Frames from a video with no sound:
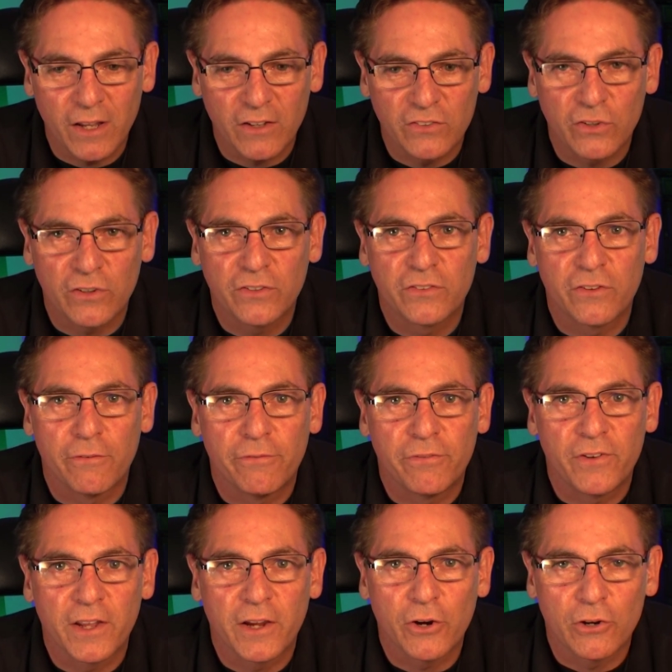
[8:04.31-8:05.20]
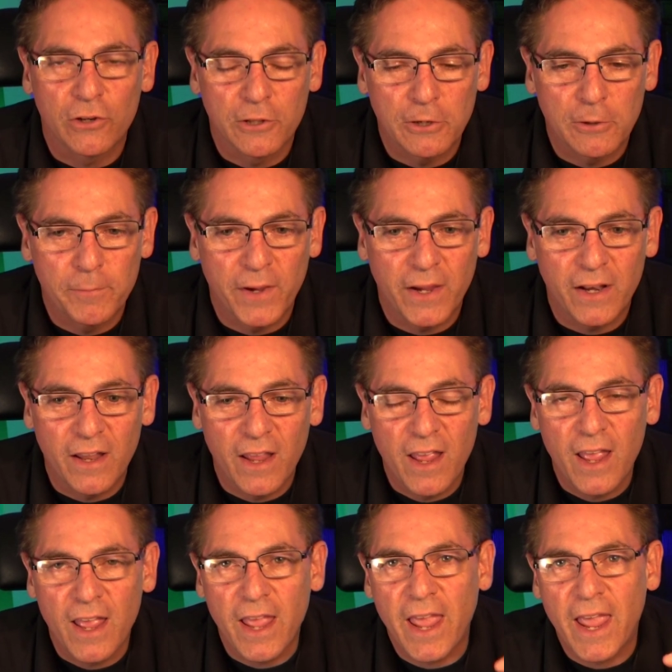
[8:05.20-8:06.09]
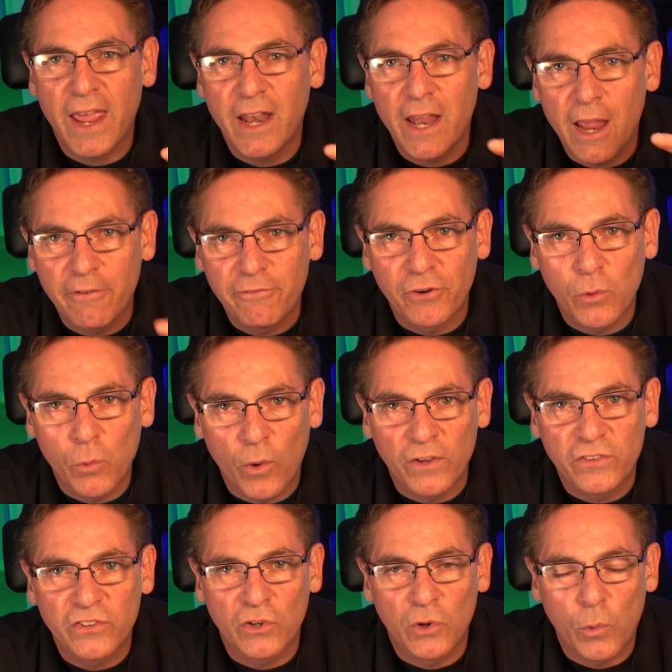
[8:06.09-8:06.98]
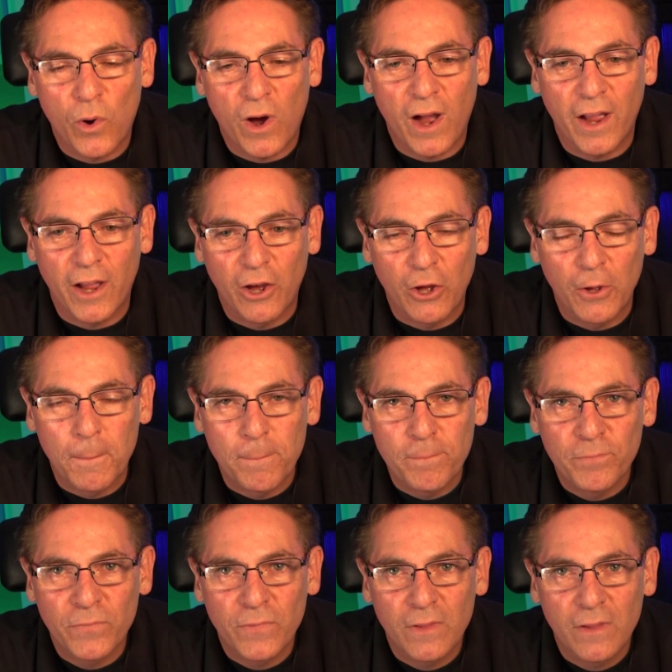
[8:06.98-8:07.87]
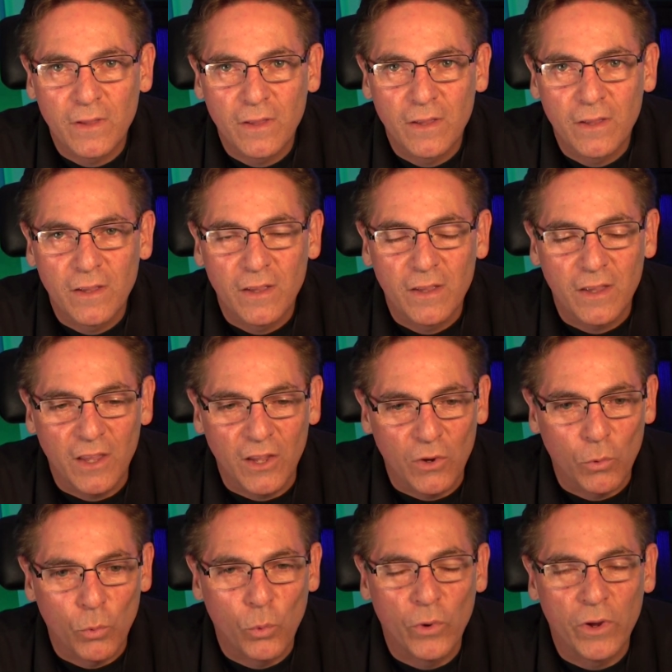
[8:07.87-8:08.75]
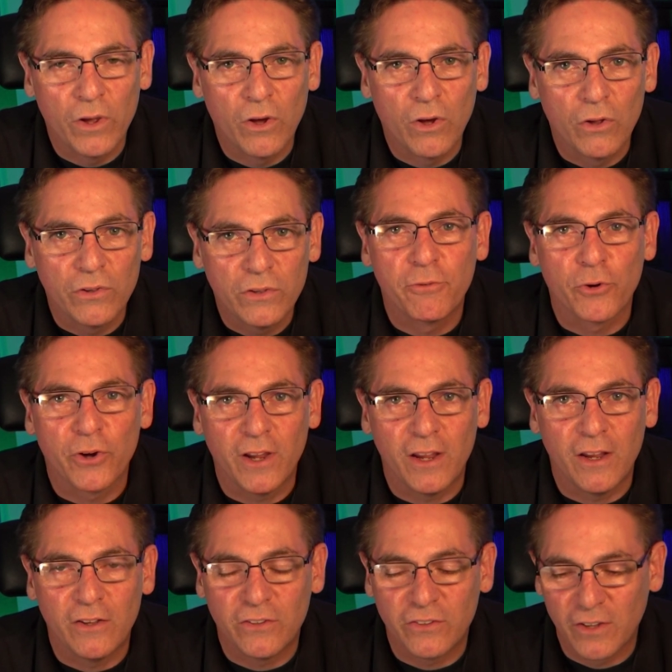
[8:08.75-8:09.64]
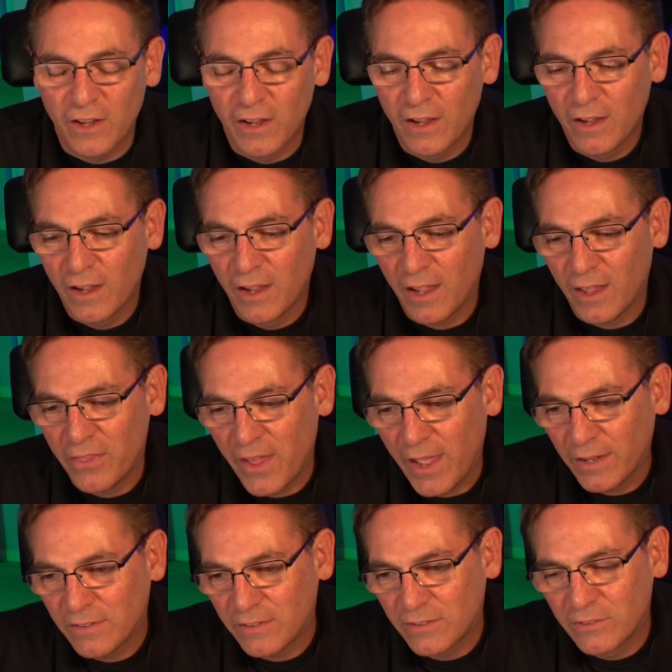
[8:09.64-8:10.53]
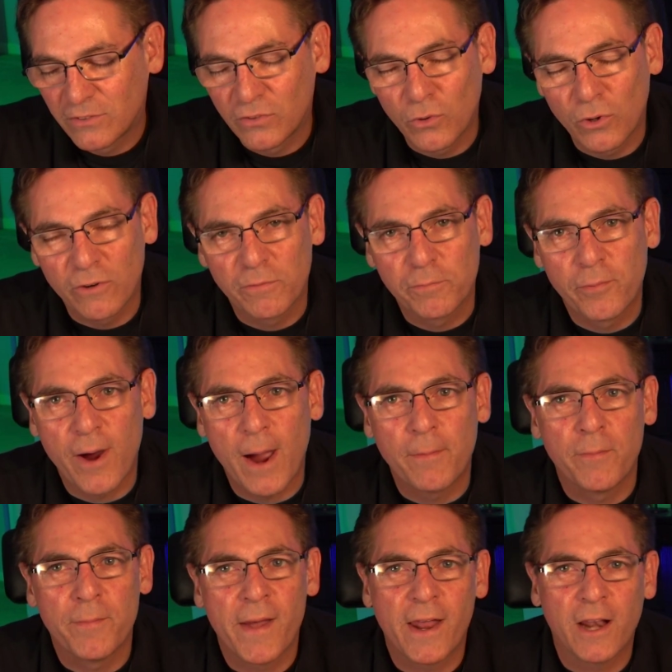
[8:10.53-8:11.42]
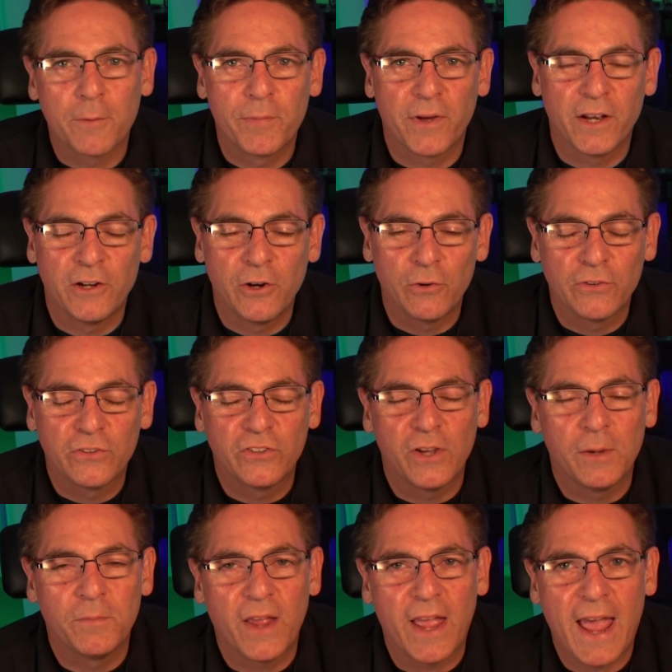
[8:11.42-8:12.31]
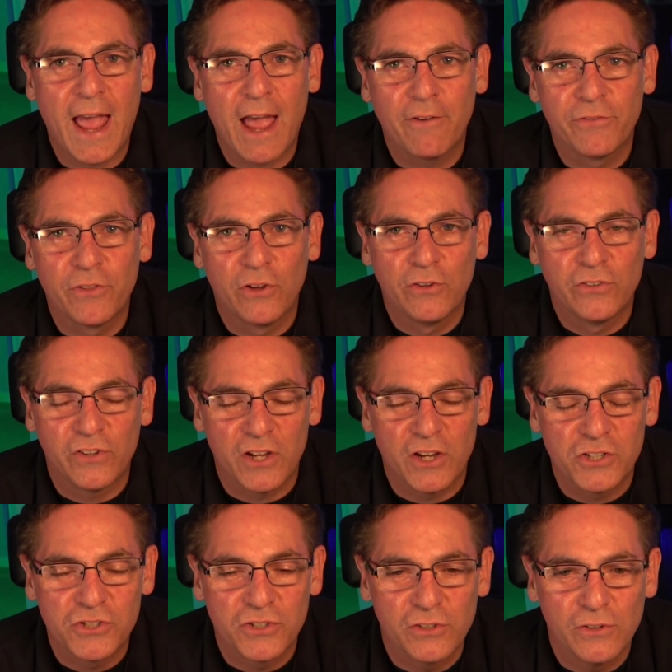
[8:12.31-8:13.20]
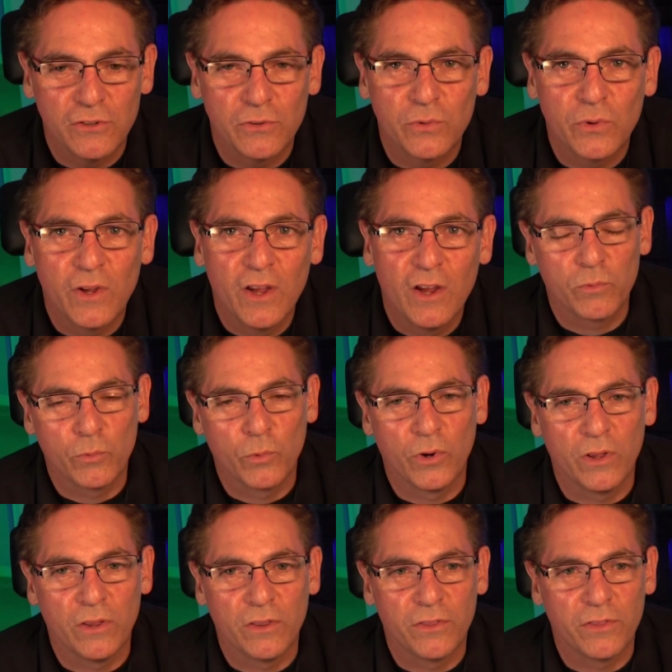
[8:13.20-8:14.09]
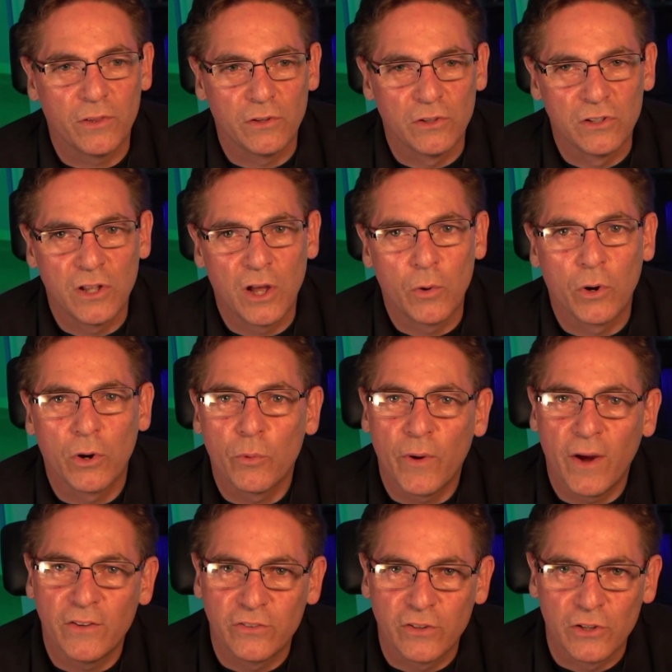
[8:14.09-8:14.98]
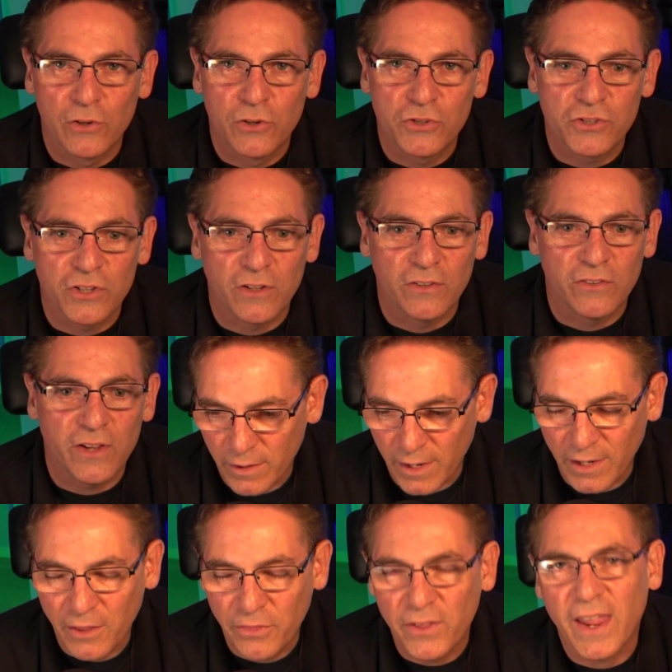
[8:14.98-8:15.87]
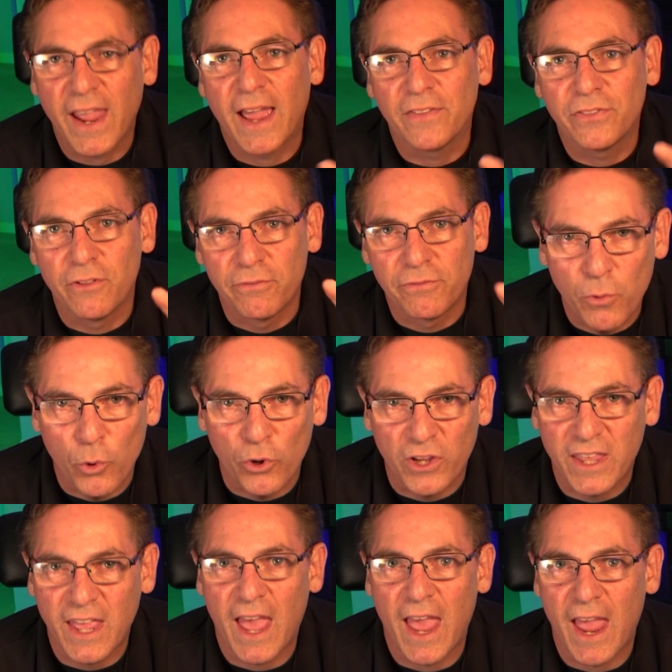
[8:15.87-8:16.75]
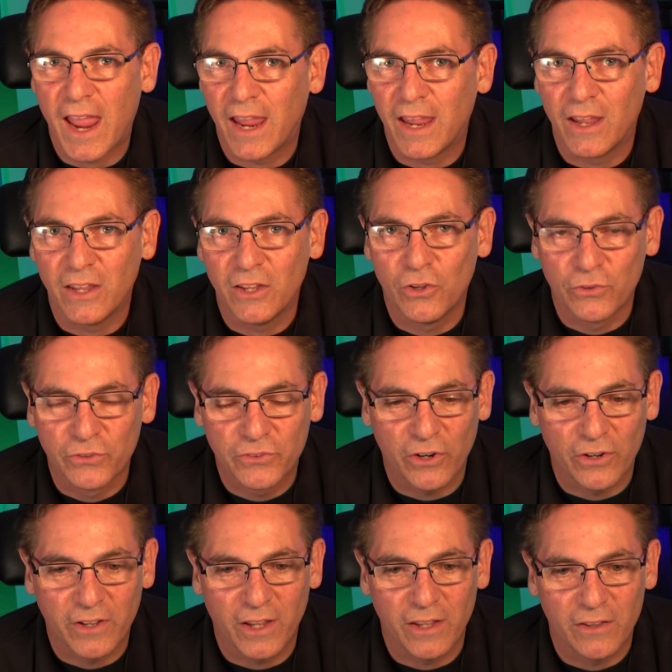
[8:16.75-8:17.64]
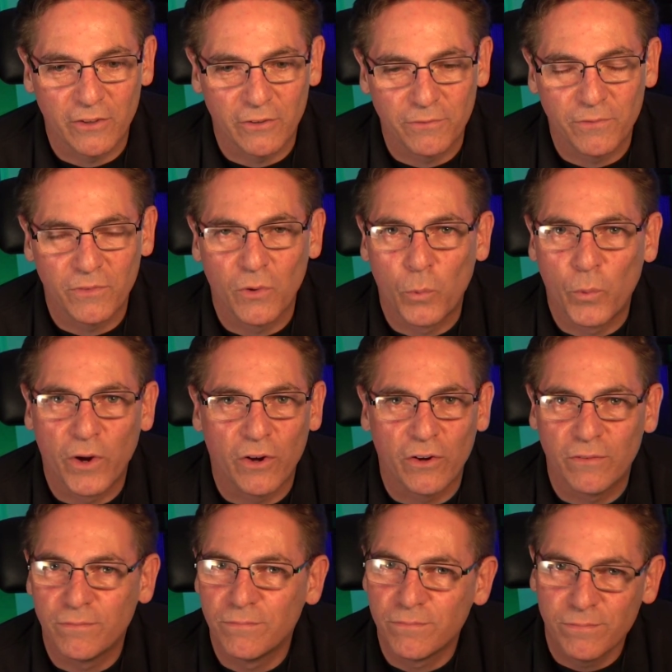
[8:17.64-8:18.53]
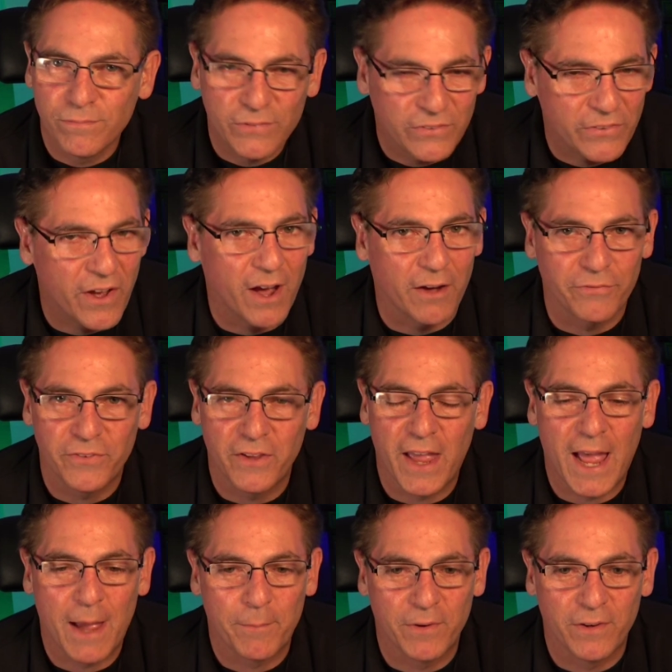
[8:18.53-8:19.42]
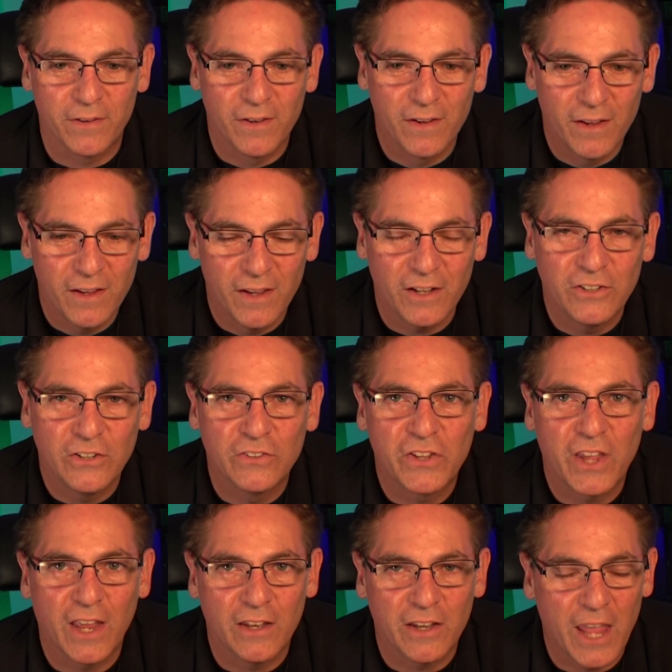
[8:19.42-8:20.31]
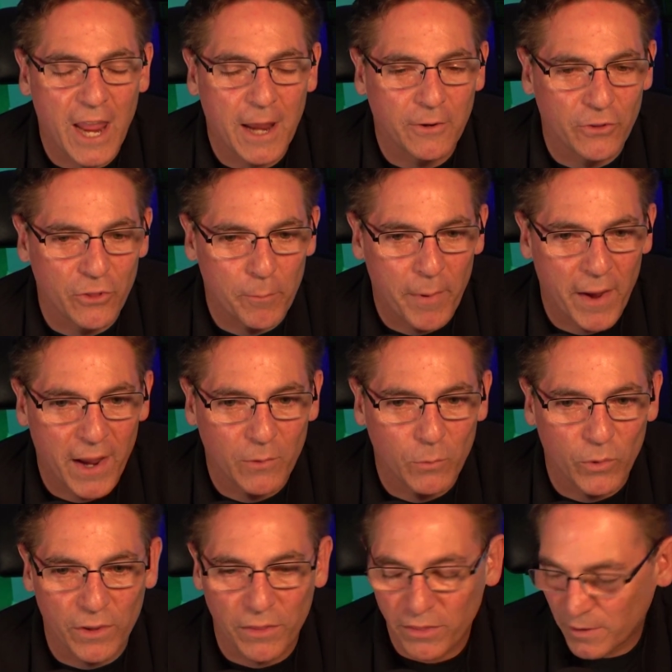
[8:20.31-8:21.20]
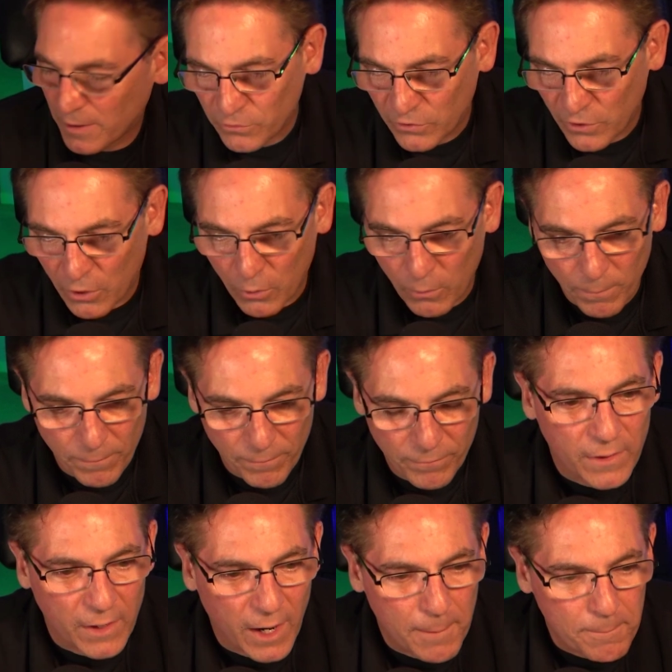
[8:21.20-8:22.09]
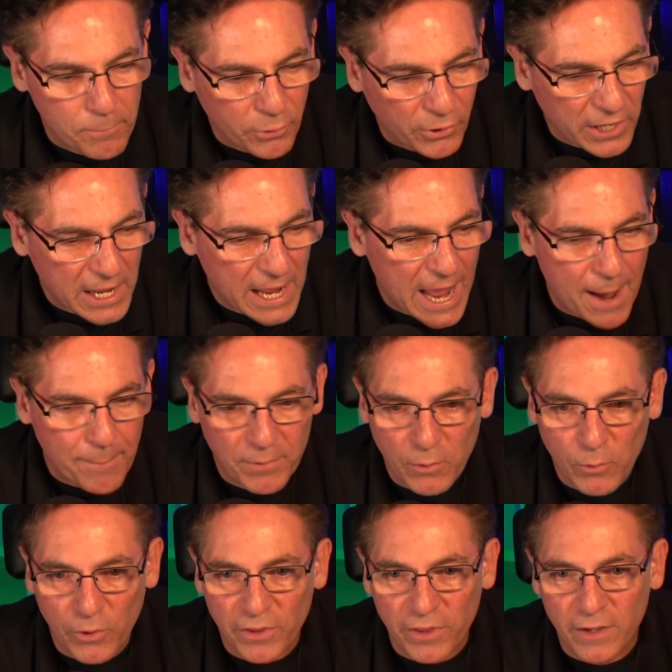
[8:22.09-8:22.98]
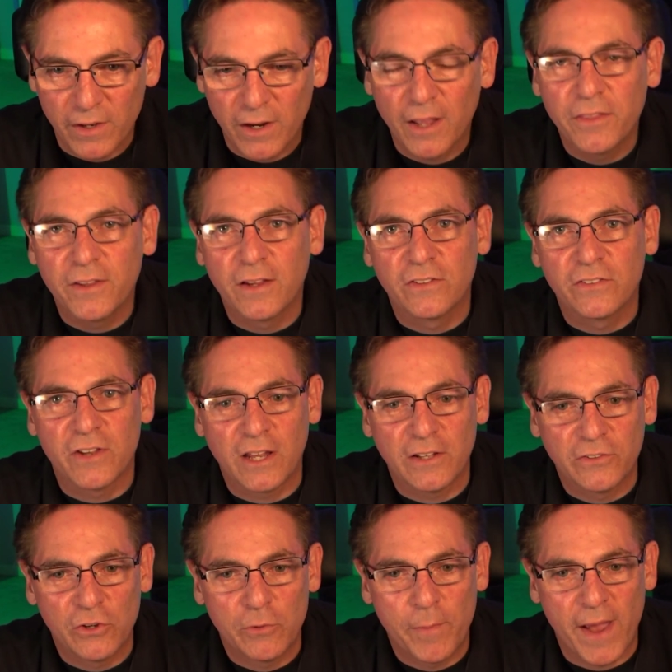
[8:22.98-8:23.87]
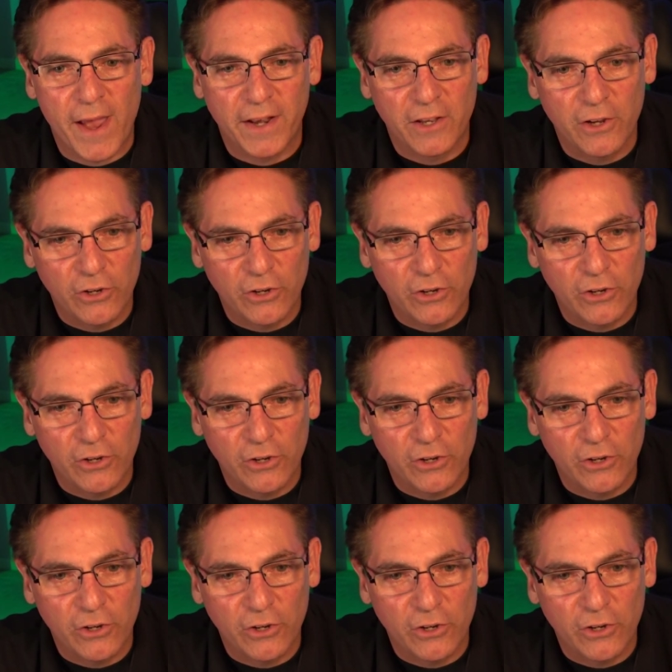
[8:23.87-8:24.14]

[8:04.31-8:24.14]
It starts to flicker a little bit, and every once in a while, it will freeze. And that's sort of problematic, but I don't seem to have those issues with lower resolutions. Anything at the 4K, you'll start getting the, the weird stuff to happen. It just can't handle the bandwidth. So I'm pretty happy with it. I think it's not too bad.